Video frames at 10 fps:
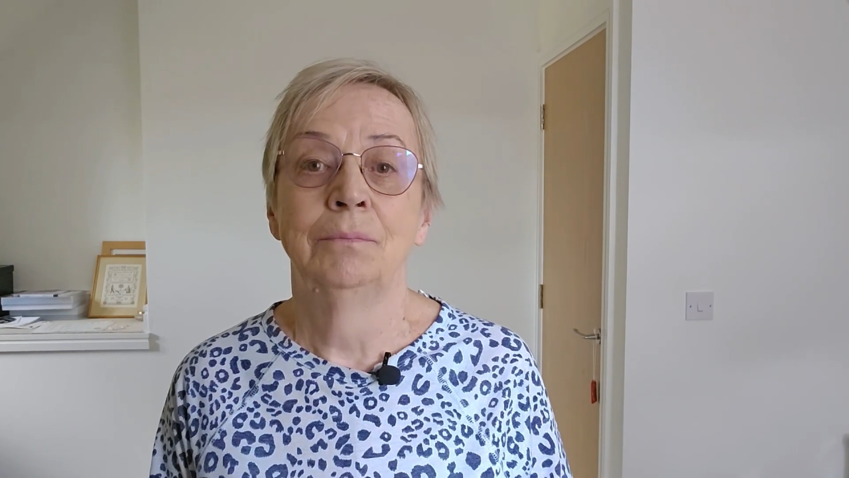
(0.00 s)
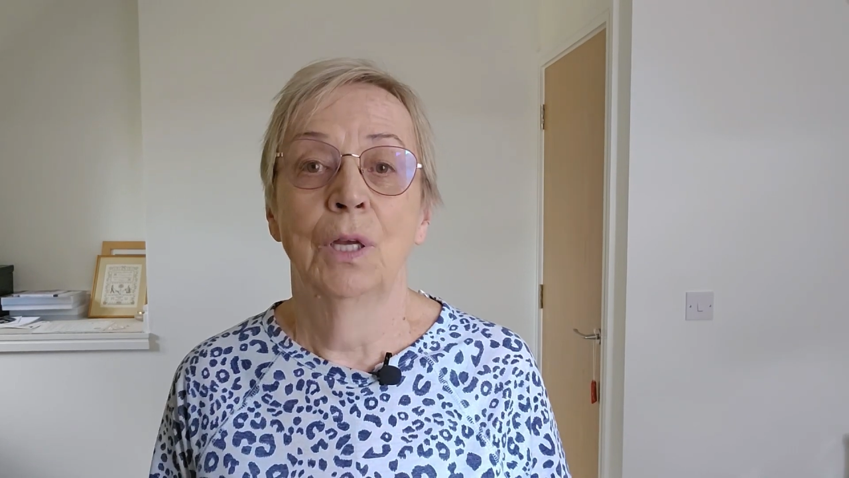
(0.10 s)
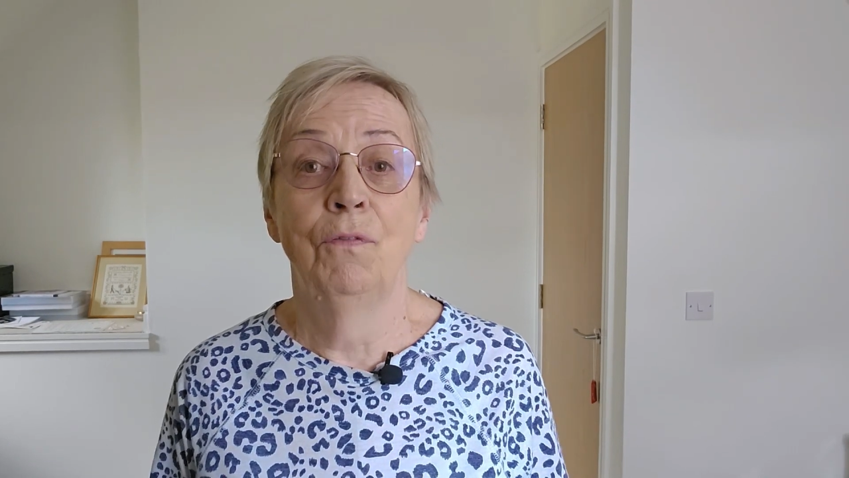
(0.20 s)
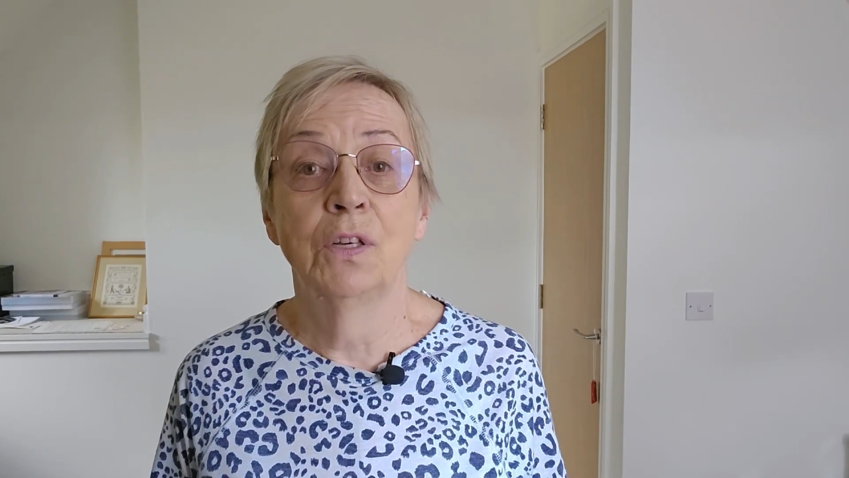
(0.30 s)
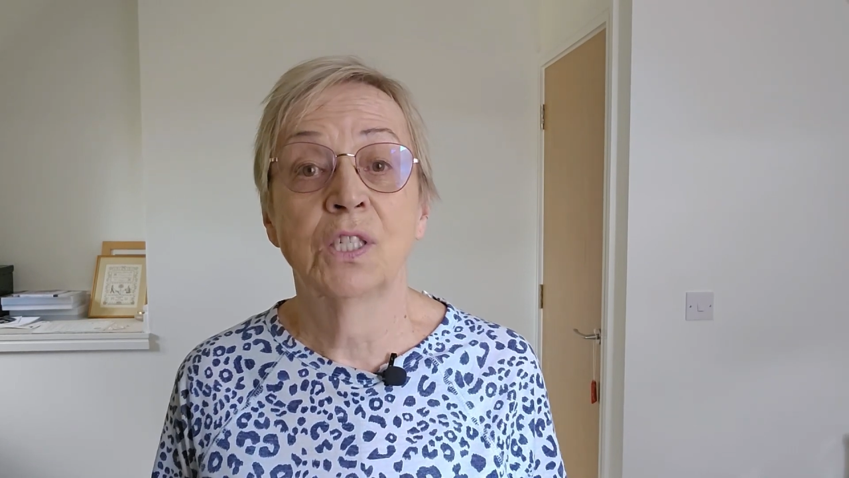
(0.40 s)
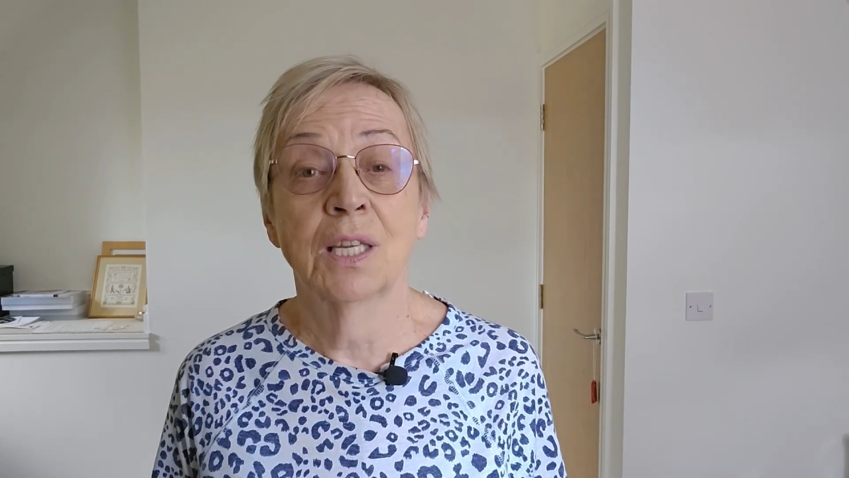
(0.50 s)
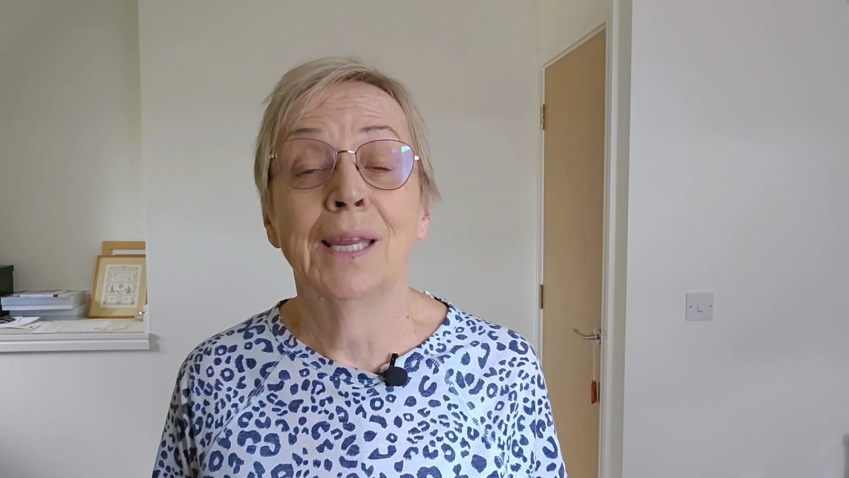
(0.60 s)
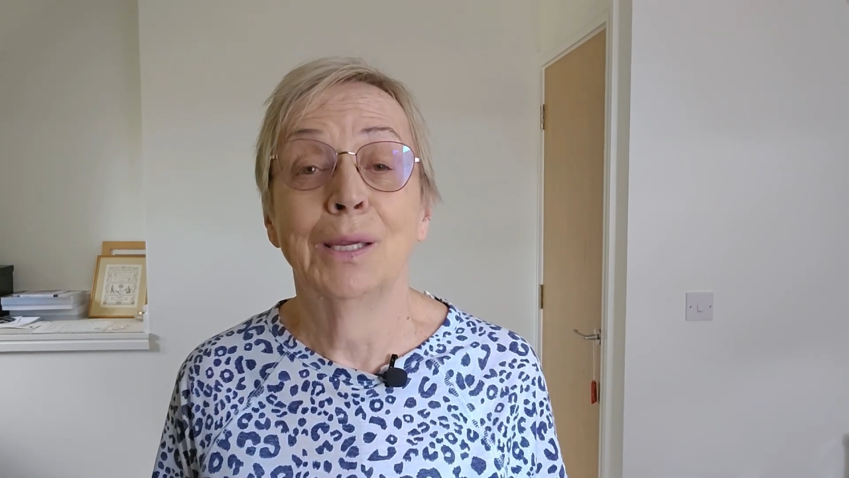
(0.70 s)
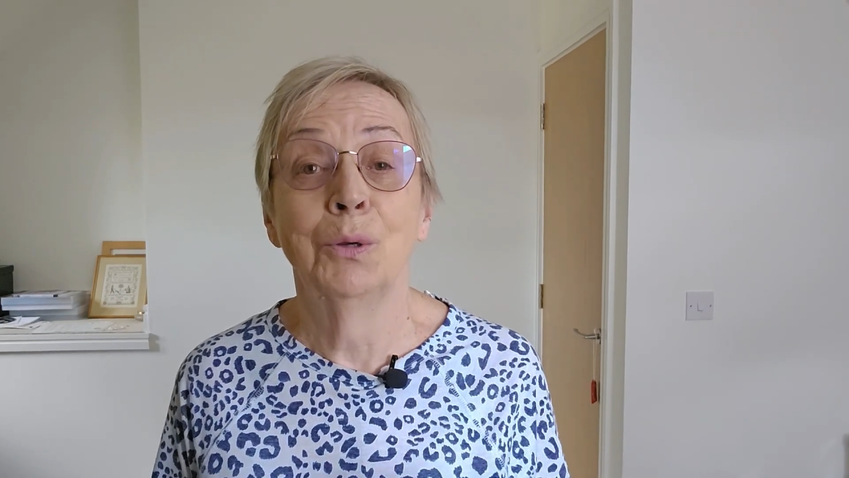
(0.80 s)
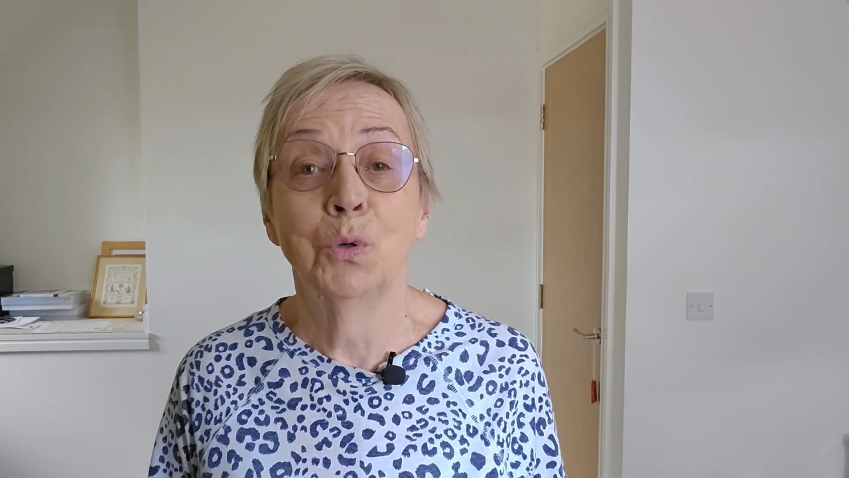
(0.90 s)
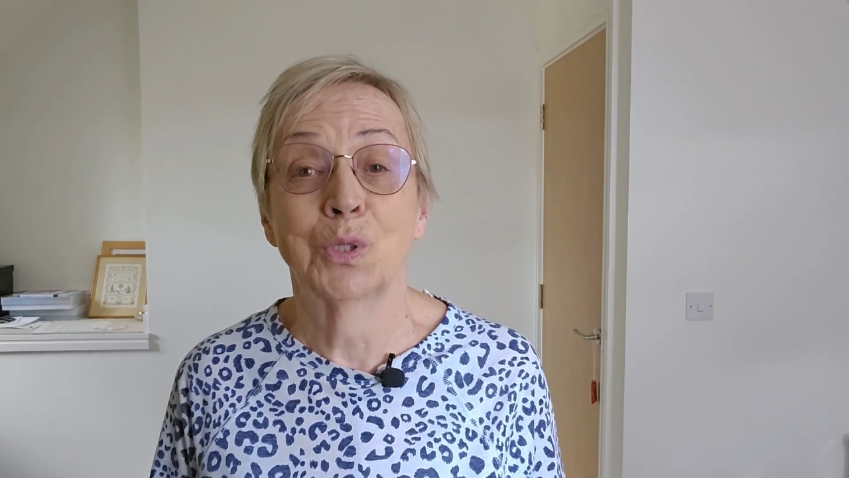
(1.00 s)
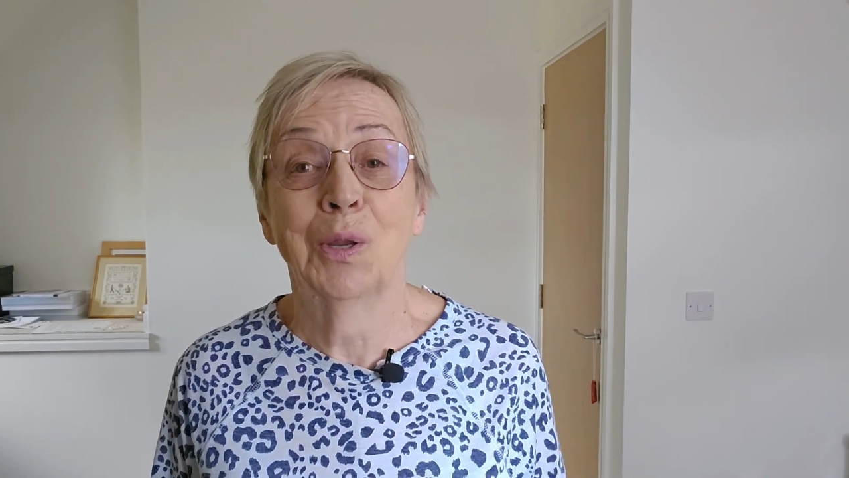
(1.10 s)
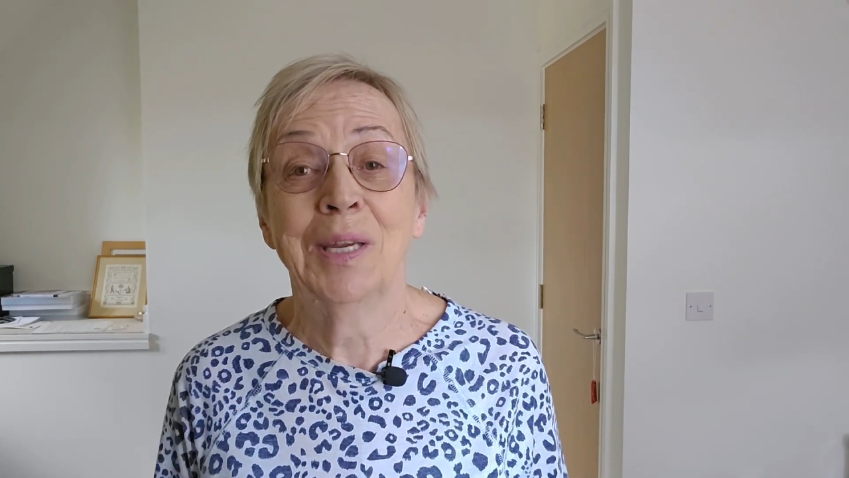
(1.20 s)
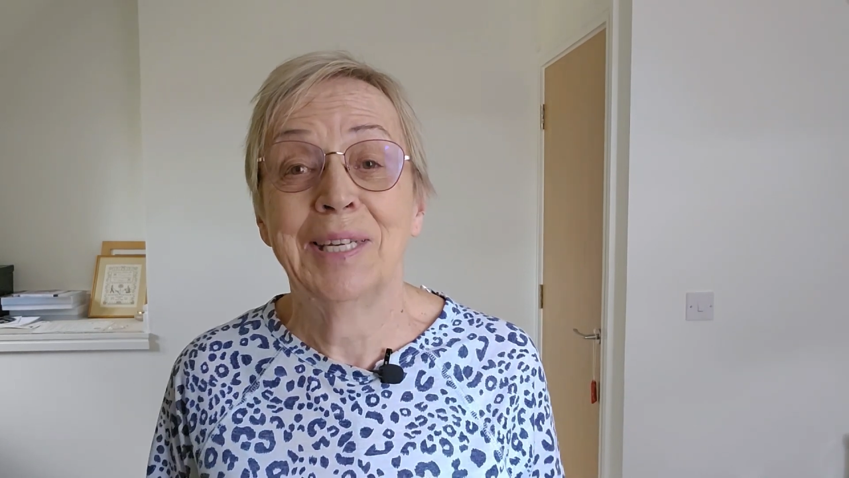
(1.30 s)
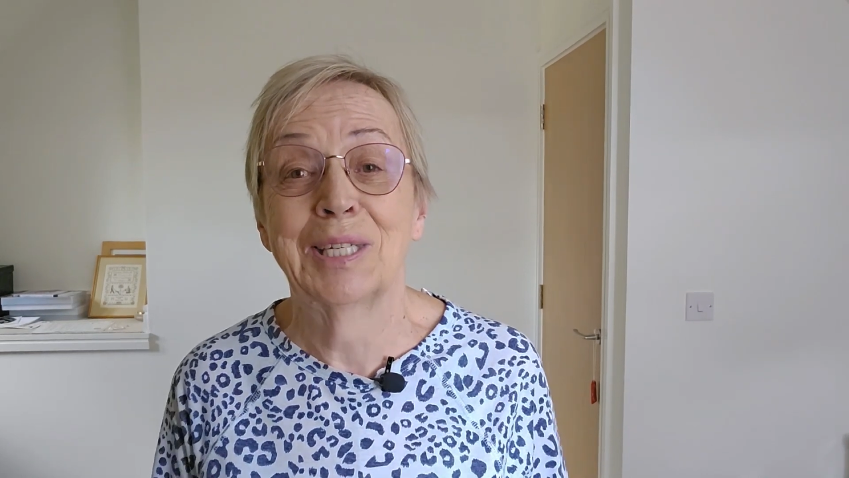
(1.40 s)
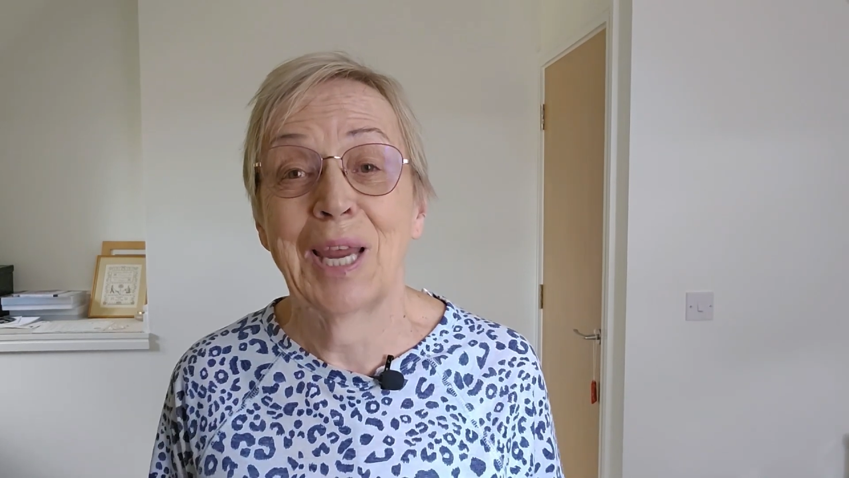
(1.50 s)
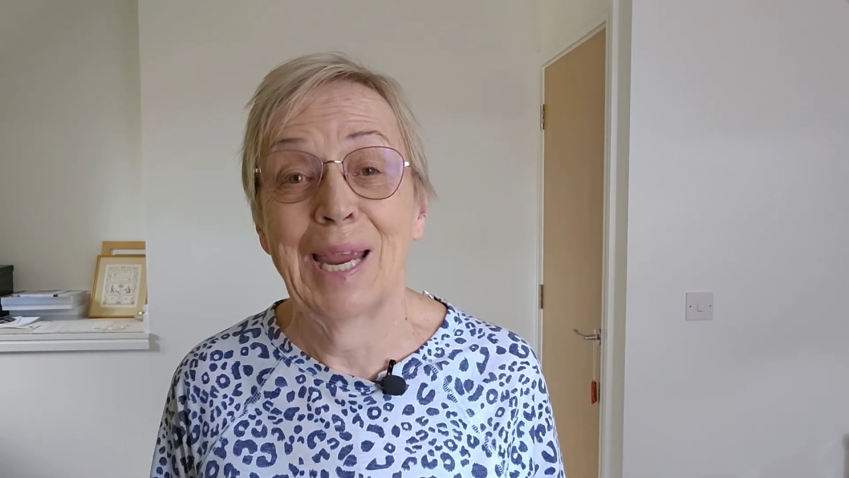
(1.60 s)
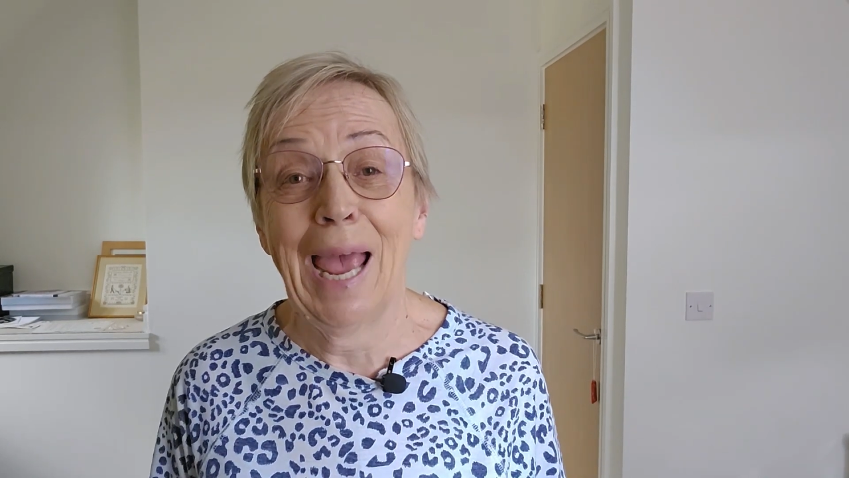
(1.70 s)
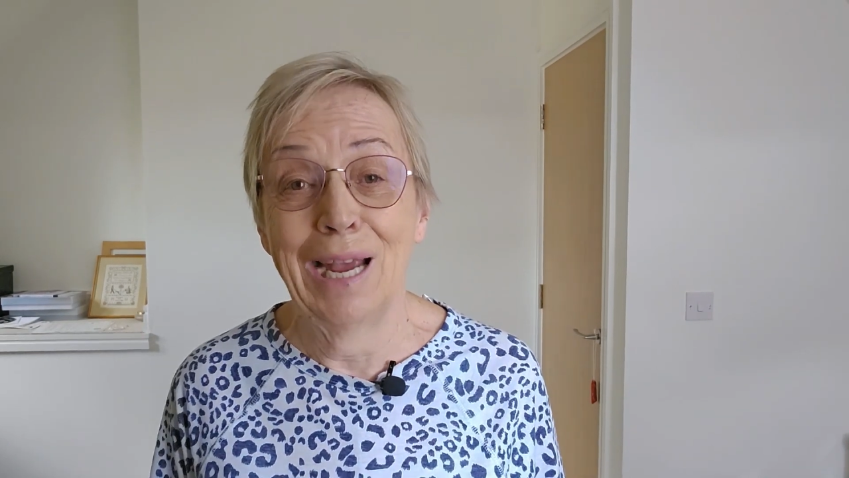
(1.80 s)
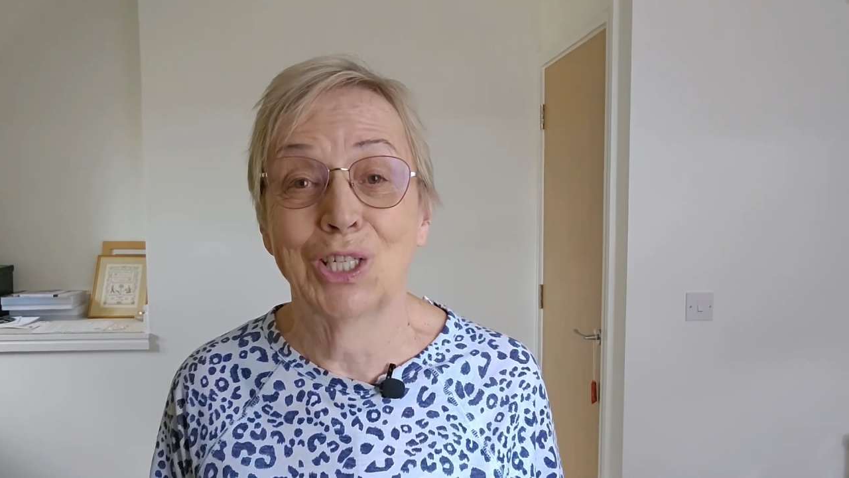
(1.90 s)
Obviously, you also need to
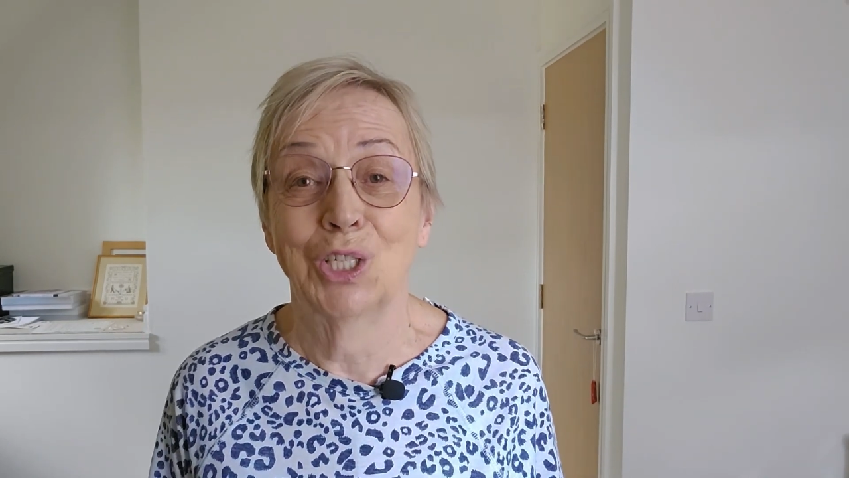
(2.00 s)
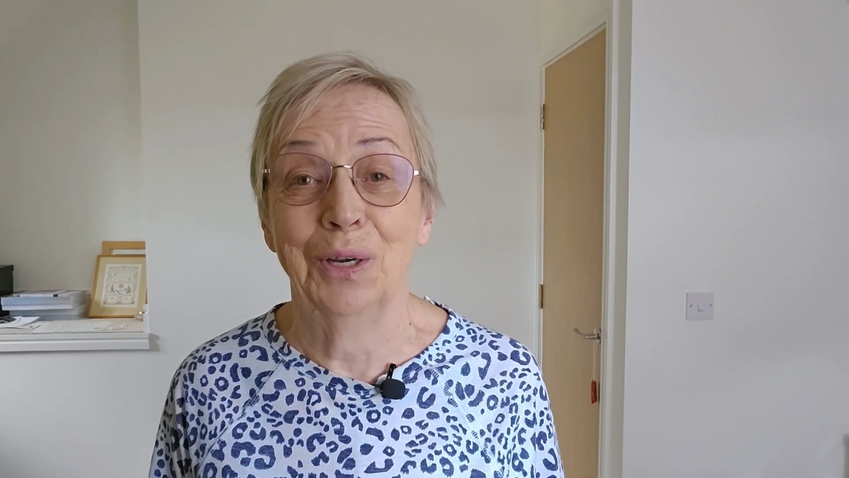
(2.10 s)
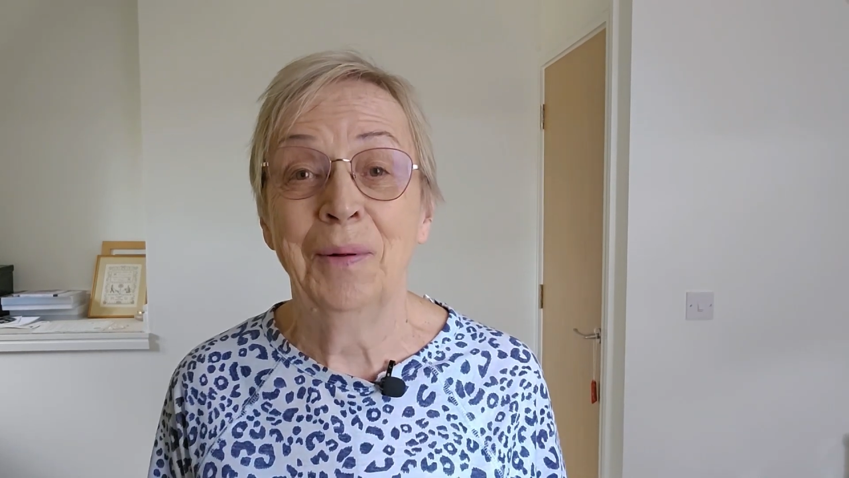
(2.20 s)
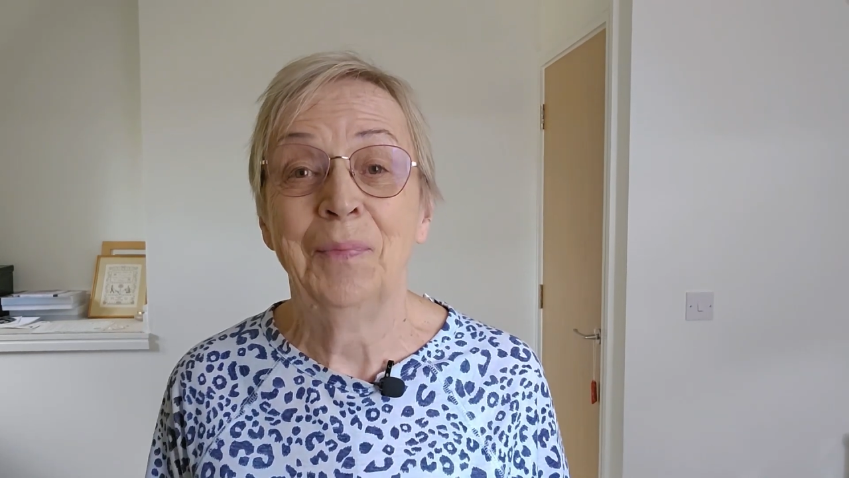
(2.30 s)
take action